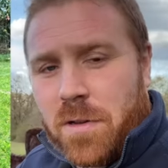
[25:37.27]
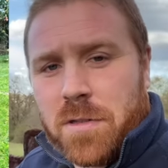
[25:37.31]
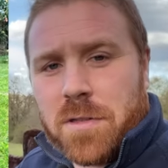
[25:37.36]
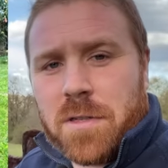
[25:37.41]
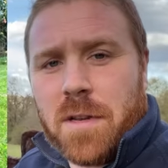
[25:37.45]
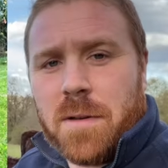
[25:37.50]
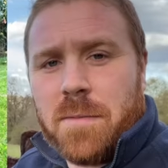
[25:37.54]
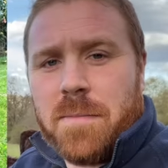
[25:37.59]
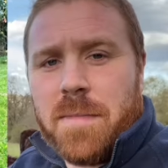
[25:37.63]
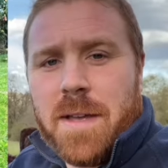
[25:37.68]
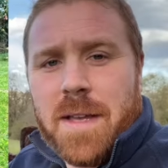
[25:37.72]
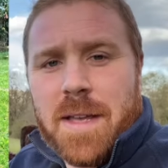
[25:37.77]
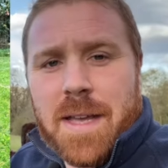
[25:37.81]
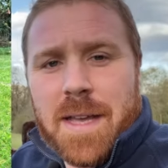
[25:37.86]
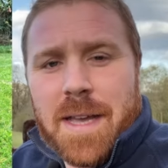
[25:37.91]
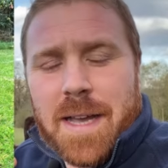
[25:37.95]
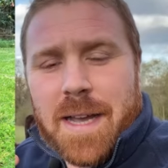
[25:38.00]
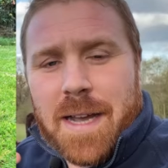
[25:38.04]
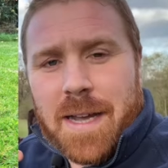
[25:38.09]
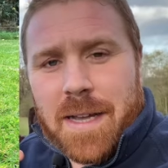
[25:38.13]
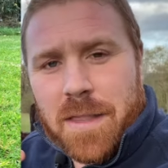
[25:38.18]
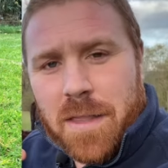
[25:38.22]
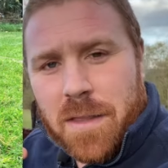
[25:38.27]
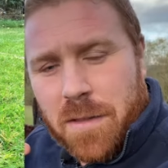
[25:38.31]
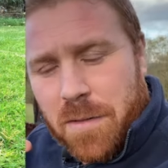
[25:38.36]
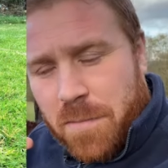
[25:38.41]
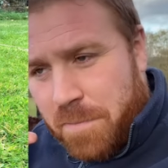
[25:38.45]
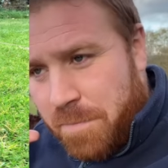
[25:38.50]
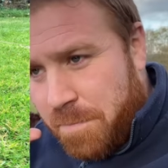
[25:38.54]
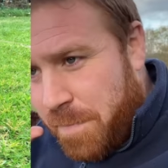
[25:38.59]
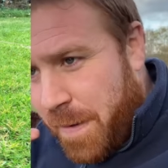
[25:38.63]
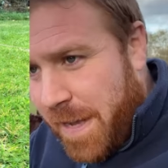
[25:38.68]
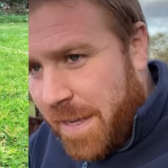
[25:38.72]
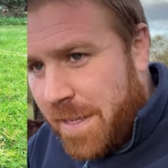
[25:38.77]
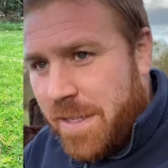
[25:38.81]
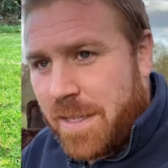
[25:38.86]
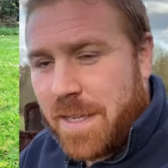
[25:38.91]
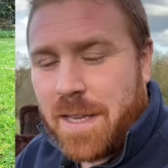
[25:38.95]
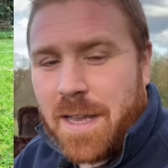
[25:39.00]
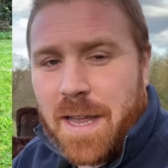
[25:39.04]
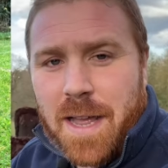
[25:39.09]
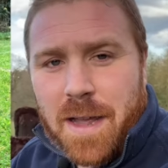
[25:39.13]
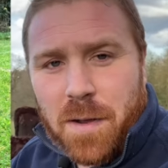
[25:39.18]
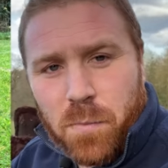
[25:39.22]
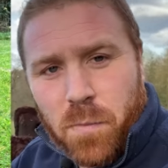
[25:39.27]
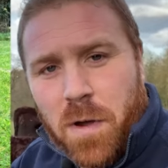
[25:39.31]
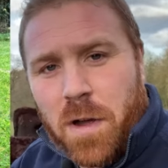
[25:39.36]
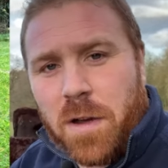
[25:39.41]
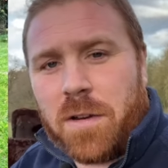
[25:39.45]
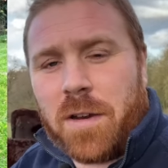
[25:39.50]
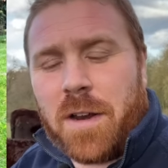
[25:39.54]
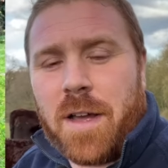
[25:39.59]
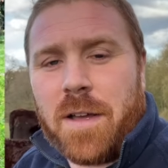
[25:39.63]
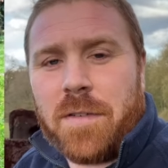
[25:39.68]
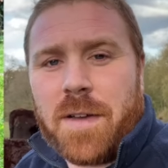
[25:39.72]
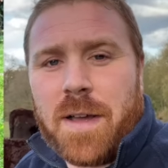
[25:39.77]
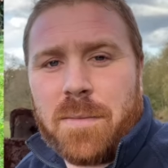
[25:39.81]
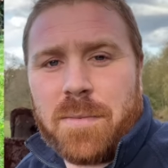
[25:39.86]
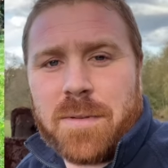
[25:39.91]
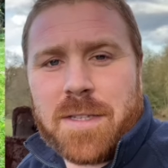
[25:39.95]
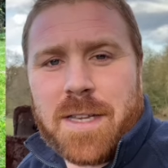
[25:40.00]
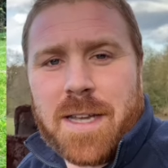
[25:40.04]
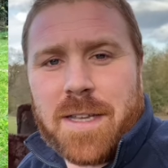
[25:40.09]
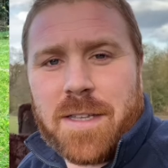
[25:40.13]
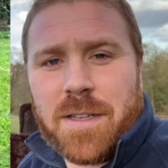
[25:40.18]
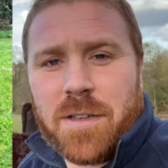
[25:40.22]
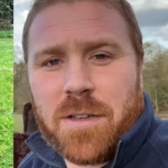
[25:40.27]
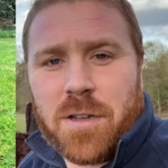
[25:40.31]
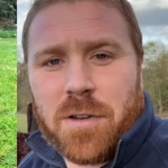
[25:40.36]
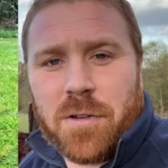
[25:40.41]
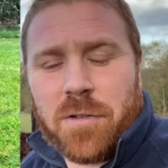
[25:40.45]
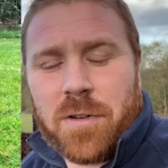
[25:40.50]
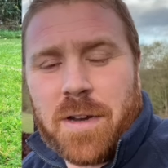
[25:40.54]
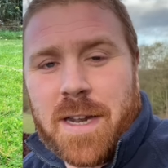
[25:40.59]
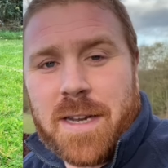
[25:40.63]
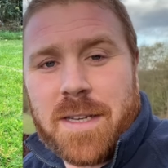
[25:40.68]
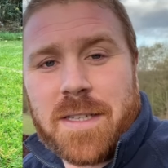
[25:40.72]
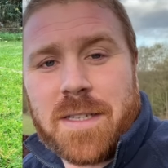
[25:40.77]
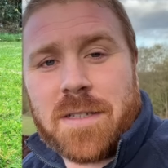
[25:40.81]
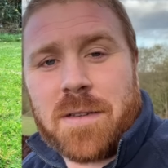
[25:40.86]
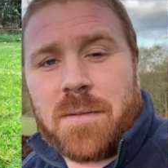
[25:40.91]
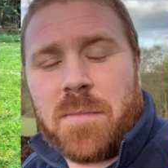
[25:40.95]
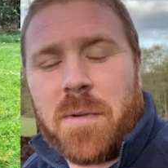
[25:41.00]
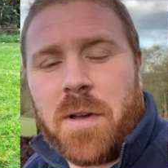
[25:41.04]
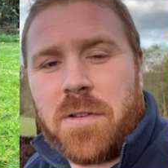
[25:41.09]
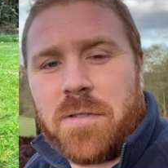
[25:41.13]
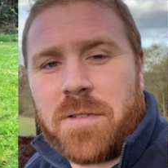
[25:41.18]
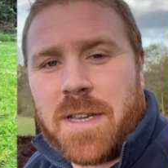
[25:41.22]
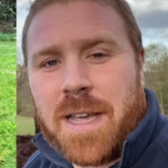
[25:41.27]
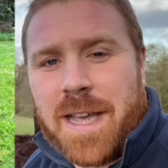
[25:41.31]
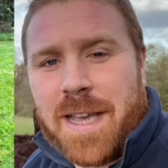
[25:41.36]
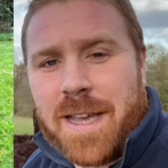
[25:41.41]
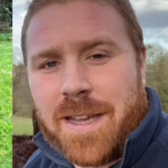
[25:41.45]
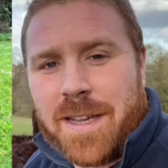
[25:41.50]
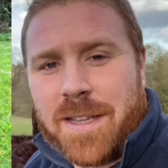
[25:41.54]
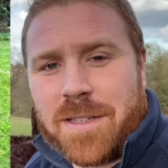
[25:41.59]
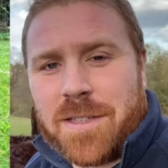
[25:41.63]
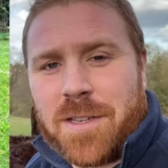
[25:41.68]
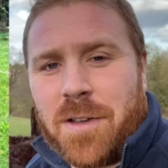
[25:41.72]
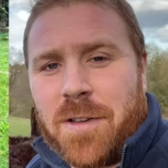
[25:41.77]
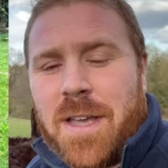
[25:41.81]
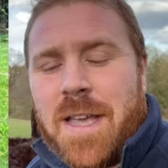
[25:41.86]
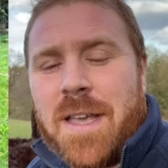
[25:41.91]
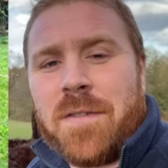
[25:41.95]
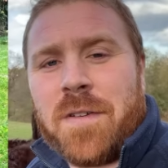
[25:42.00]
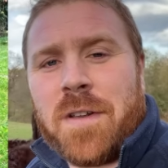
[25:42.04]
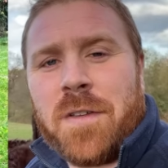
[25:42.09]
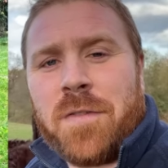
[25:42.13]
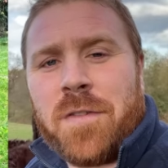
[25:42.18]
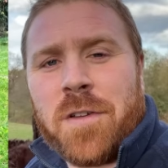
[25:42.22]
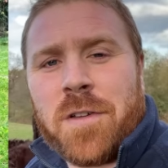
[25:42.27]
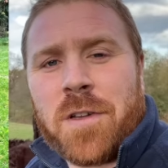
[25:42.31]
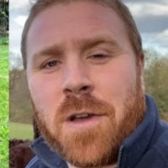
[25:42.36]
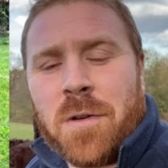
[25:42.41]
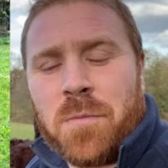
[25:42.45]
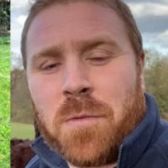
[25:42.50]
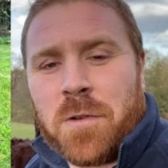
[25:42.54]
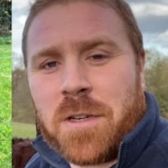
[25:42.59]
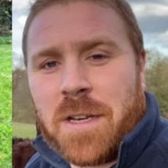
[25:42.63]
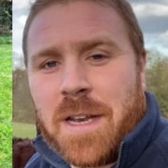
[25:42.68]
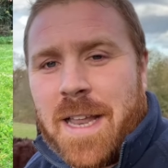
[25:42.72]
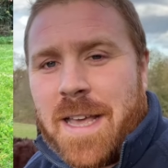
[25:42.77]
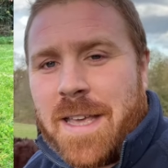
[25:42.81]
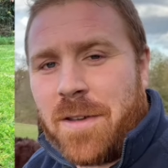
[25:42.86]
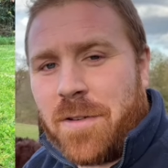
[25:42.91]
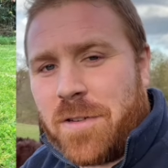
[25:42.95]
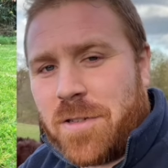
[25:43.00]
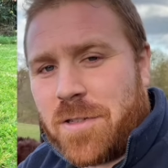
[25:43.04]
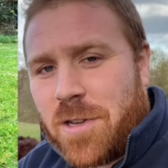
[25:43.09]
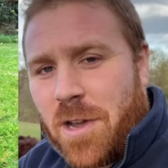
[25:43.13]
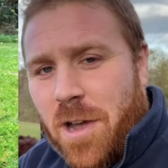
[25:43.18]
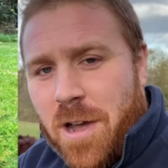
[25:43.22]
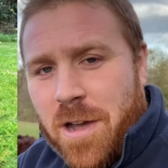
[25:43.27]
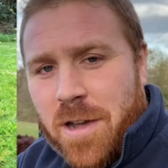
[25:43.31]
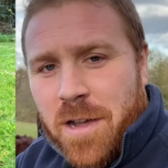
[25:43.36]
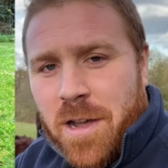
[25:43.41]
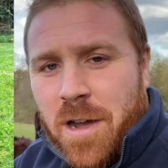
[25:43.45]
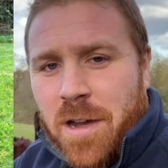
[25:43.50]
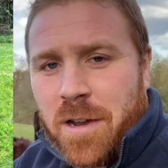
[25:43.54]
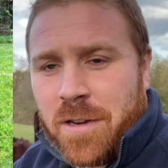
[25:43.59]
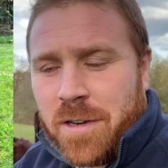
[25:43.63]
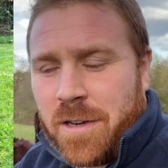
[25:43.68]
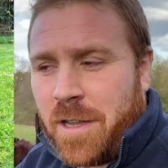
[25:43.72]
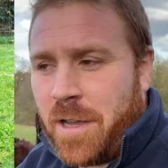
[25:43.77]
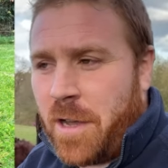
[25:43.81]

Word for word: cut some, the best wildlife habitat you can create is a mosaic. So even if you don't want to let your entire garden